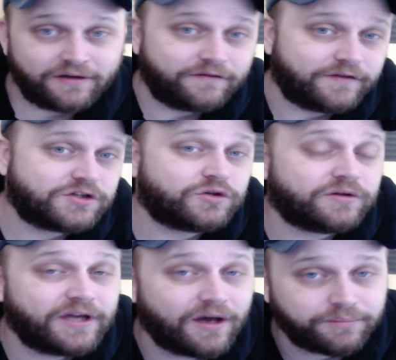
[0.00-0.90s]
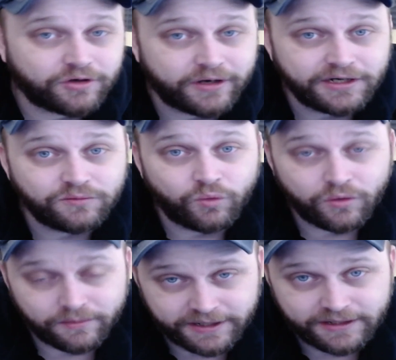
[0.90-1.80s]
visually upgraded
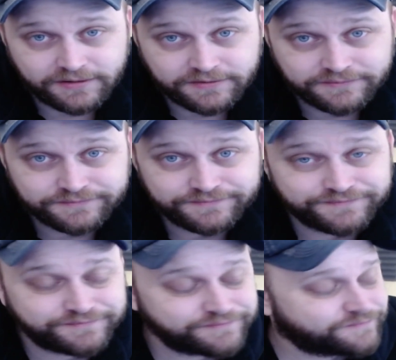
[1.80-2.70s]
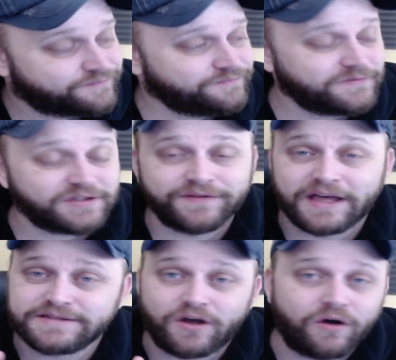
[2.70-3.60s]
warband.
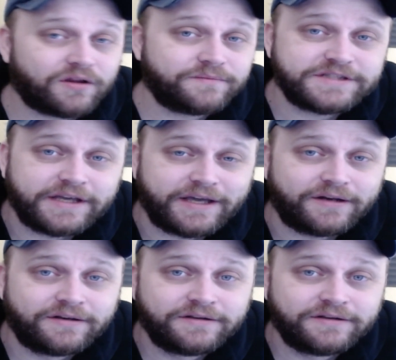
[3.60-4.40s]
That's all I'm saying.